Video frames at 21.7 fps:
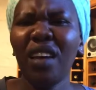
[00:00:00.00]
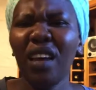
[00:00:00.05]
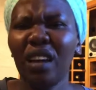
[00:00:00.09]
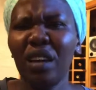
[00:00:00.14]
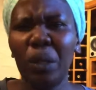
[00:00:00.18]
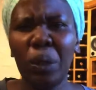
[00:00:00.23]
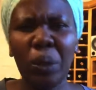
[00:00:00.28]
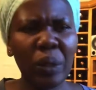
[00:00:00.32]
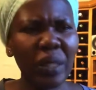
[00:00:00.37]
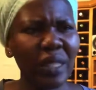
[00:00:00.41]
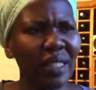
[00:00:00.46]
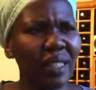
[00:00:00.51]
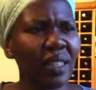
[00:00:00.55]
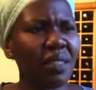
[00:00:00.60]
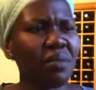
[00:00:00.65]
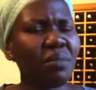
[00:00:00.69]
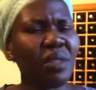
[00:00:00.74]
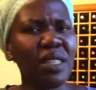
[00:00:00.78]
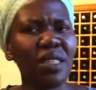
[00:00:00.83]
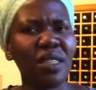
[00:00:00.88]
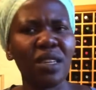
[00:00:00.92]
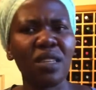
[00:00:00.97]
alone.
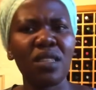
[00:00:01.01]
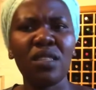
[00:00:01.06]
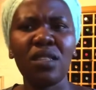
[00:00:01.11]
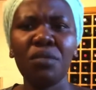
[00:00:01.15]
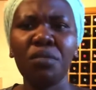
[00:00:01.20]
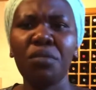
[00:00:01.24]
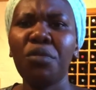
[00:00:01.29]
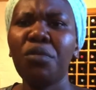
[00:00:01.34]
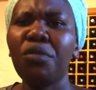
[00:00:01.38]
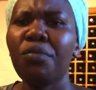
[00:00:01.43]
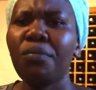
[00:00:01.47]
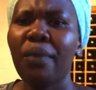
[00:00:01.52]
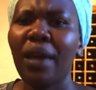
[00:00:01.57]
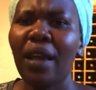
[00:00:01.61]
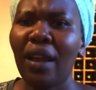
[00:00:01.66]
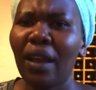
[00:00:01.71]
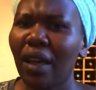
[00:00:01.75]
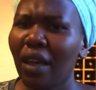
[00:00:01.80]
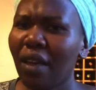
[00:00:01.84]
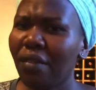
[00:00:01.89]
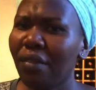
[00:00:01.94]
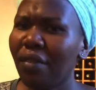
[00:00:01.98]
Let me just move
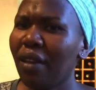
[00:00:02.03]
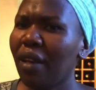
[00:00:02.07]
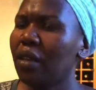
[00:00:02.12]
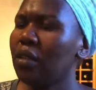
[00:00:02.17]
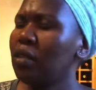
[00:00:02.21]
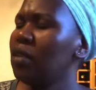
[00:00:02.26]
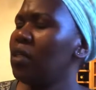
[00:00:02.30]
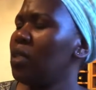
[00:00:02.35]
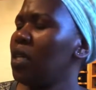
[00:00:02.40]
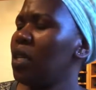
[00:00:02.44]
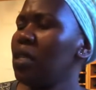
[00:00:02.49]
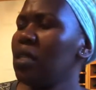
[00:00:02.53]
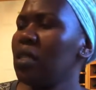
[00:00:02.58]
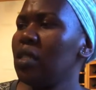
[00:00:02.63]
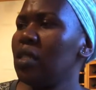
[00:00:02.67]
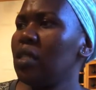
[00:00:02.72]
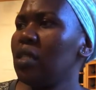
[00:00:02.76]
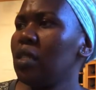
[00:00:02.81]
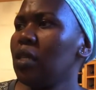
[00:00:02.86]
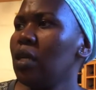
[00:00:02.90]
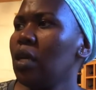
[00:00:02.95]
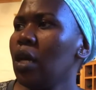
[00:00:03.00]
my life and just
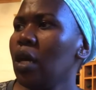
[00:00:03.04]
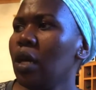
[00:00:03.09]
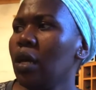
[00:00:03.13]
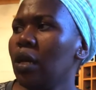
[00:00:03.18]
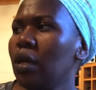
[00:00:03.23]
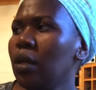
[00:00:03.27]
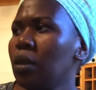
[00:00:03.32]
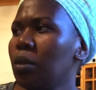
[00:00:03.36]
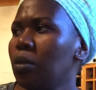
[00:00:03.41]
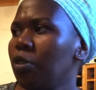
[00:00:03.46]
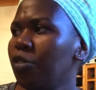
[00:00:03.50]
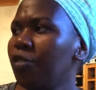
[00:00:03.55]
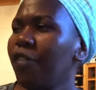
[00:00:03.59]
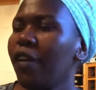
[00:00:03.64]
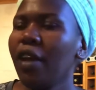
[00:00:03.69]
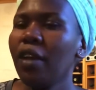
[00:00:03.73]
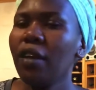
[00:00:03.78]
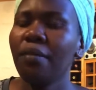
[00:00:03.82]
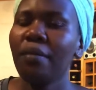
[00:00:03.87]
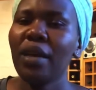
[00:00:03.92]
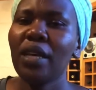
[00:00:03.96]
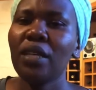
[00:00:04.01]

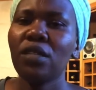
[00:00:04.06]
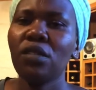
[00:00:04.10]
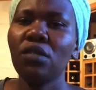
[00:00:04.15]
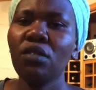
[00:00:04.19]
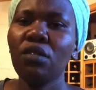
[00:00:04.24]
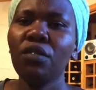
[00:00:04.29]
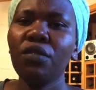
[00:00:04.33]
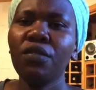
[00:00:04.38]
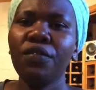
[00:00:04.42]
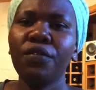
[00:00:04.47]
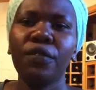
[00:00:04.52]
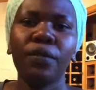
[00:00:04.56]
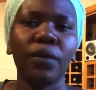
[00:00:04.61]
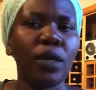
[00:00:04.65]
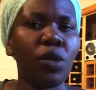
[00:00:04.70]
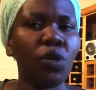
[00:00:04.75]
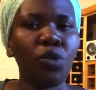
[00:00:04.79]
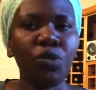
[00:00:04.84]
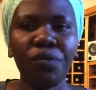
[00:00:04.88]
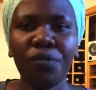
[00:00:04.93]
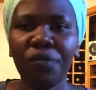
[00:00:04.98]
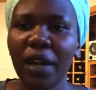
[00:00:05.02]
find myself,
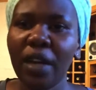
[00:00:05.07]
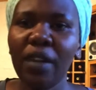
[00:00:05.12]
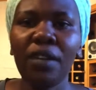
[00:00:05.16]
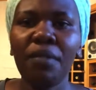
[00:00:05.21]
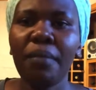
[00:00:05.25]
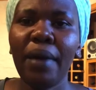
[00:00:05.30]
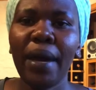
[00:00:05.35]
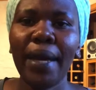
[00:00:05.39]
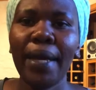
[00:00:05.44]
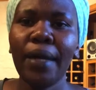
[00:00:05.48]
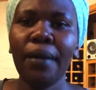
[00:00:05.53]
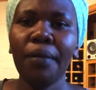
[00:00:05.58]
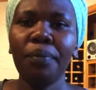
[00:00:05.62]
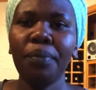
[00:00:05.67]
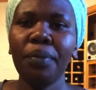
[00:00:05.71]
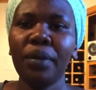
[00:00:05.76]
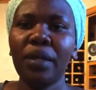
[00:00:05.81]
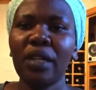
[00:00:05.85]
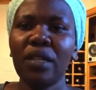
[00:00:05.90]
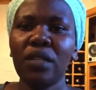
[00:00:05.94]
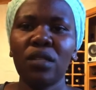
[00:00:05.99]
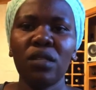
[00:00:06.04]
find my
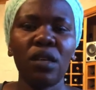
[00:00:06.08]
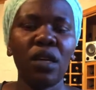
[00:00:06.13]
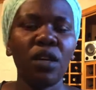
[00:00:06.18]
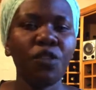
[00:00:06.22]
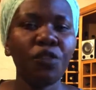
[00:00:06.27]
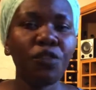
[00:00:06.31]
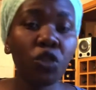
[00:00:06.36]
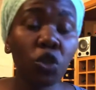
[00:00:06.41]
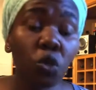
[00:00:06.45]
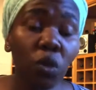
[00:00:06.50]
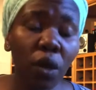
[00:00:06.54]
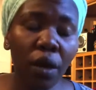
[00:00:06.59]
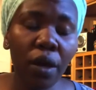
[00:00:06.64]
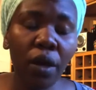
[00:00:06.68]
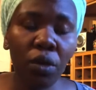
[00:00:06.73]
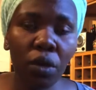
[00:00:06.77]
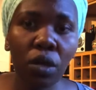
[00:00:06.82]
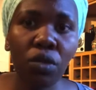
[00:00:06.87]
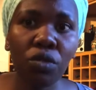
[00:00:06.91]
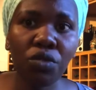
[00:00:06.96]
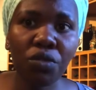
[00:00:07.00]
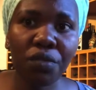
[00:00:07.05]
happiness. And for sure you're
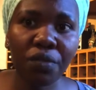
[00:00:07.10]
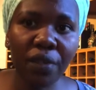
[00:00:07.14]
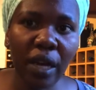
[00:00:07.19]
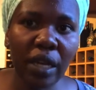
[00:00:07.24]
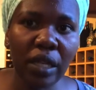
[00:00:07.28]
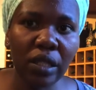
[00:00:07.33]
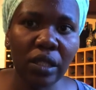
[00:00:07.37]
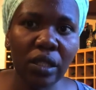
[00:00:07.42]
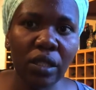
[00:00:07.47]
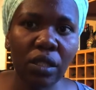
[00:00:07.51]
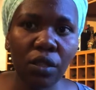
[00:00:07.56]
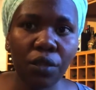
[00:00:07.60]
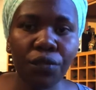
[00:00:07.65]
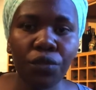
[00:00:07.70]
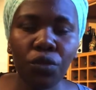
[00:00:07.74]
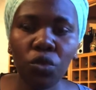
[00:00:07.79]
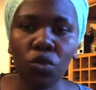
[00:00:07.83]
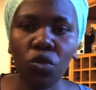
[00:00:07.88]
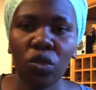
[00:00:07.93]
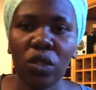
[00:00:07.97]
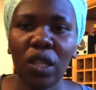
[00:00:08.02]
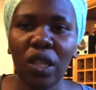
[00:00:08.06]
going to find it if
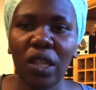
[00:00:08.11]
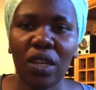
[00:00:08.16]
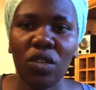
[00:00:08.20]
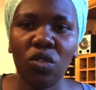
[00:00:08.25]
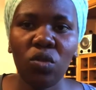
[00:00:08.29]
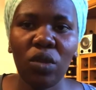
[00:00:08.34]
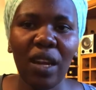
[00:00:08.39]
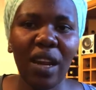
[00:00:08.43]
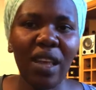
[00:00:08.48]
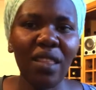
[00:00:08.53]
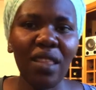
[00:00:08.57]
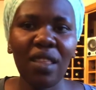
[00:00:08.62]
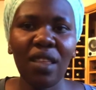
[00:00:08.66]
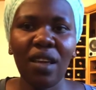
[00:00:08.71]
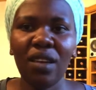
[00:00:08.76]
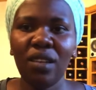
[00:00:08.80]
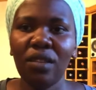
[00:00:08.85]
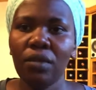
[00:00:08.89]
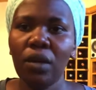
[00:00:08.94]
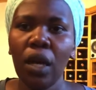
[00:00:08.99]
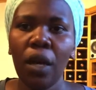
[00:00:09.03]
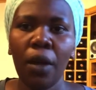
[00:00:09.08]
you do it that way, rather
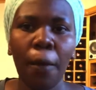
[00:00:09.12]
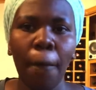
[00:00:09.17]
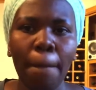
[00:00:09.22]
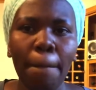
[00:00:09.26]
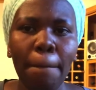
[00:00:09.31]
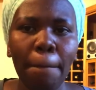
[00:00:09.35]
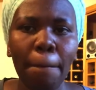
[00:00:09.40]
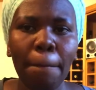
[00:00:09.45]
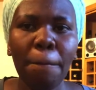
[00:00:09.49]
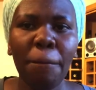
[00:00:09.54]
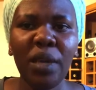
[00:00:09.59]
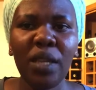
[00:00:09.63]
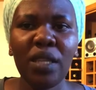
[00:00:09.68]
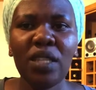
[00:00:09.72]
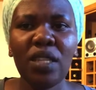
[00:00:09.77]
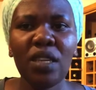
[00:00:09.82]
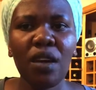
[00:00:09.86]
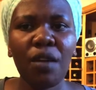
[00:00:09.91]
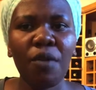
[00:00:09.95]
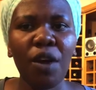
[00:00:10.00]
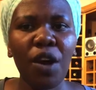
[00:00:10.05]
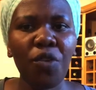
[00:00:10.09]
than
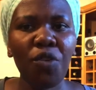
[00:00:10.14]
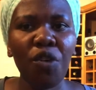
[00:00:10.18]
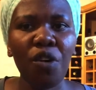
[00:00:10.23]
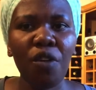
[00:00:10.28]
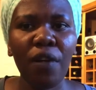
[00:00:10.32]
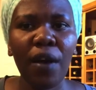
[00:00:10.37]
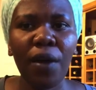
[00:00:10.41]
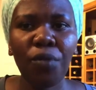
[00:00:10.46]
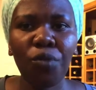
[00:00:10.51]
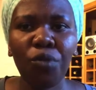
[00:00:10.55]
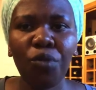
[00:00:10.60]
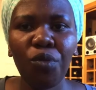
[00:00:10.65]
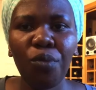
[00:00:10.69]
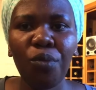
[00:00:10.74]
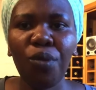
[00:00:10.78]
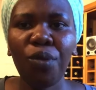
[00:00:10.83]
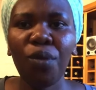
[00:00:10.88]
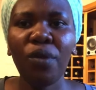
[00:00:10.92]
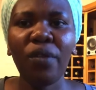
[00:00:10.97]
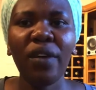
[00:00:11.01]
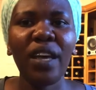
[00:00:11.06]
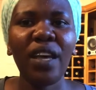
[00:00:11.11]
beating one
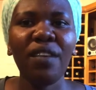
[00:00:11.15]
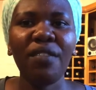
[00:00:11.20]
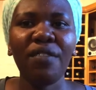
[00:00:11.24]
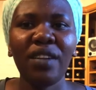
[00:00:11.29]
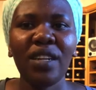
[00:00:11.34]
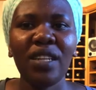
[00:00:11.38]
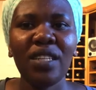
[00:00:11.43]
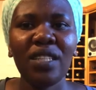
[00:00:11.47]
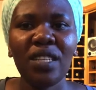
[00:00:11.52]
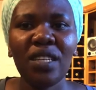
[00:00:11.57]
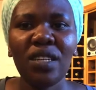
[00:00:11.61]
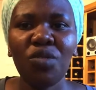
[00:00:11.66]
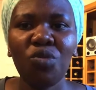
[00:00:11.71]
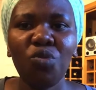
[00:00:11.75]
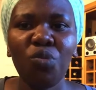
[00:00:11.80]
kumurova every day,